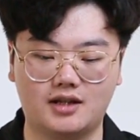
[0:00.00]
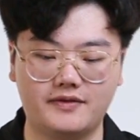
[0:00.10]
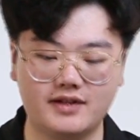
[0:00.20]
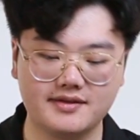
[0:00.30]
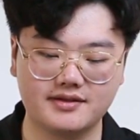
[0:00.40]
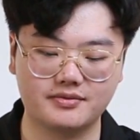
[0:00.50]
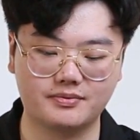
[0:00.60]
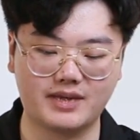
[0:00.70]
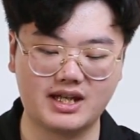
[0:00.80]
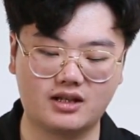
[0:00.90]
First,
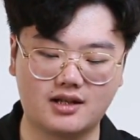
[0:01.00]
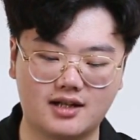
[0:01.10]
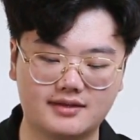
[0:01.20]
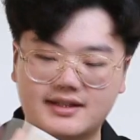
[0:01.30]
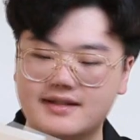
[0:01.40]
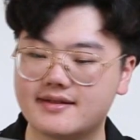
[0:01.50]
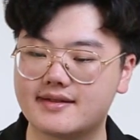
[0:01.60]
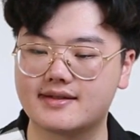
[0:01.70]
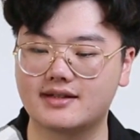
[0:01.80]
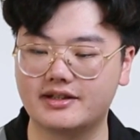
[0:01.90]
we got
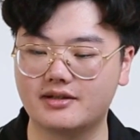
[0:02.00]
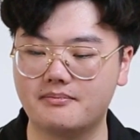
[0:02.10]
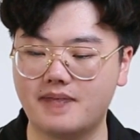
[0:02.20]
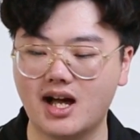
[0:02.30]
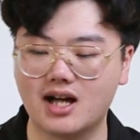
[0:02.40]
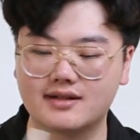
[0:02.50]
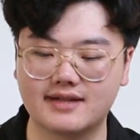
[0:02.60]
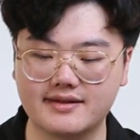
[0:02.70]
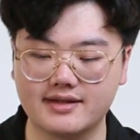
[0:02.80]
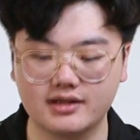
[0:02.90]
this little
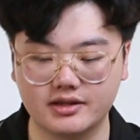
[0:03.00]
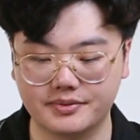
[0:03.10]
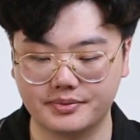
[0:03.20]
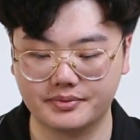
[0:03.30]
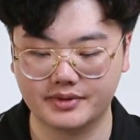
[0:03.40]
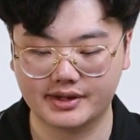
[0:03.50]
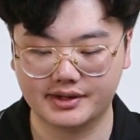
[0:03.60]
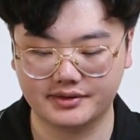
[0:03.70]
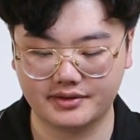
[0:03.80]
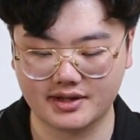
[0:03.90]
box. I think
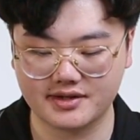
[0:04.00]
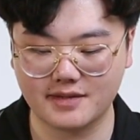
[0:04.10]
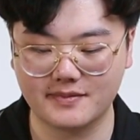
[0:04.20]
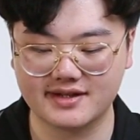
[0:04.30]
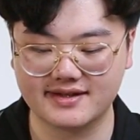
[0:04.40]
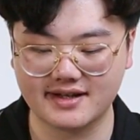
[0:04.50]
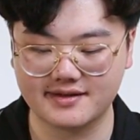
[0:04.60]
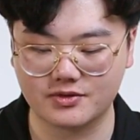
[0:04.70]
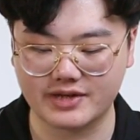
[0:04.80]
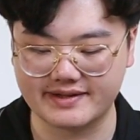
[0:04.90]
there are some
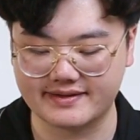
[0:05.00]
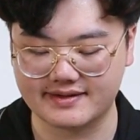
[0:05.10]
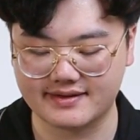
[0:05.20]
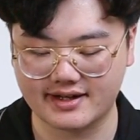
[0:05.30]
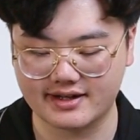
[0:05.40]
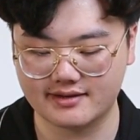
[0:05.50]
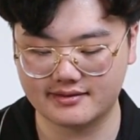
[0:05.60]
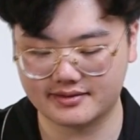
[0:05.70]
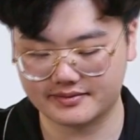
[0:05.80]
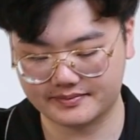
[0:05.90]
accessories inside it.
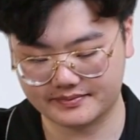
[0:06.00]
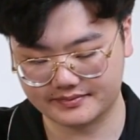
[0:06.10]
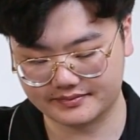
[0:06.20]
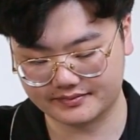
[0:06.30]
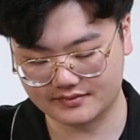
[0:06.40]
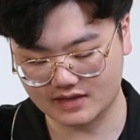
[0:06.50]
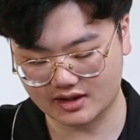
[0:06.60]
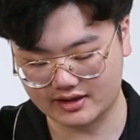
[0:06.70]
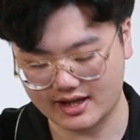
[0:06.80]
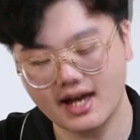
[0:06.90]

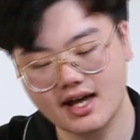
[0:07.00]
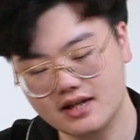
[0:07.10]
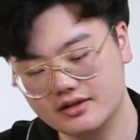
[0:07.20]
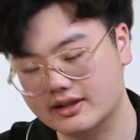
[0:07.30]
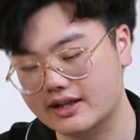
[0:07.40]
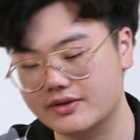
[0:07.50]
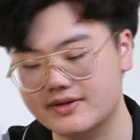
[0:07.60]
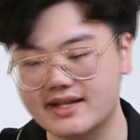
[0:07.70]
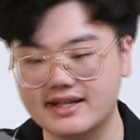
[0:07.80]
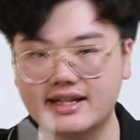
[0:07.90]
Yeah, you
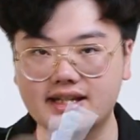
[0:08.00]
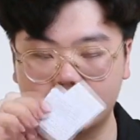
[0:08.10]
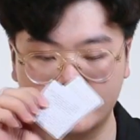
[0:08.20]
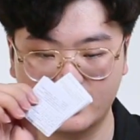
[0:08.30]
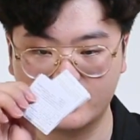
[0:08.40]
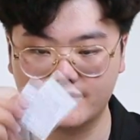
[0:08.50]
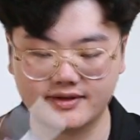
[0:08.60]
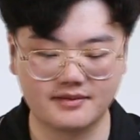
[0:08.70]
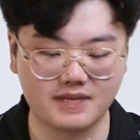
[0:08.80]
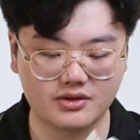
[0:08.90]
see the
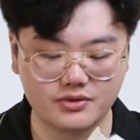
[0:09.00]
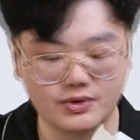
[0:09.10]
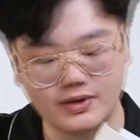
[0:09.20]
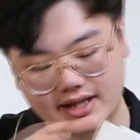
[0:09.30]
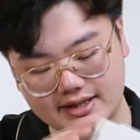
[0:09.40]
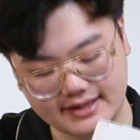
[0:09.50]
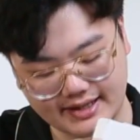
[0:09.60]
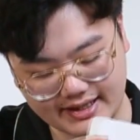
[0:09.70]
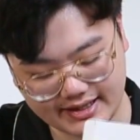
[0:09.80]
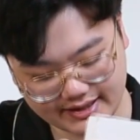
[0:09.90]
user manual and
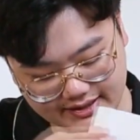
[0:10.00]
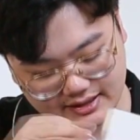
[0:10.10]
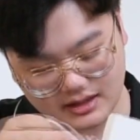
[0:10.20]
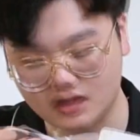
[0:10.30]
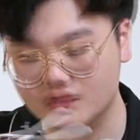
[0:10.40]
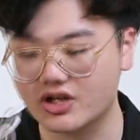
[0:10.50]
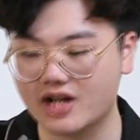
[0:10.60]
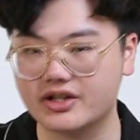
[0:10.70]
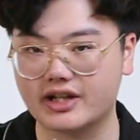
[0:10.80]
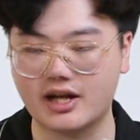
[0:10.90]
the
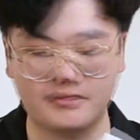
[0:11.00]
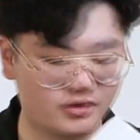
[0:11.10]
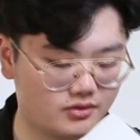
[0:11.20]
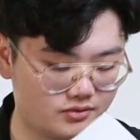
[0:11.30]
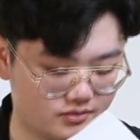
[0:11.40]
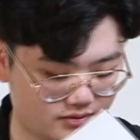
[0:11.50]
charging cable.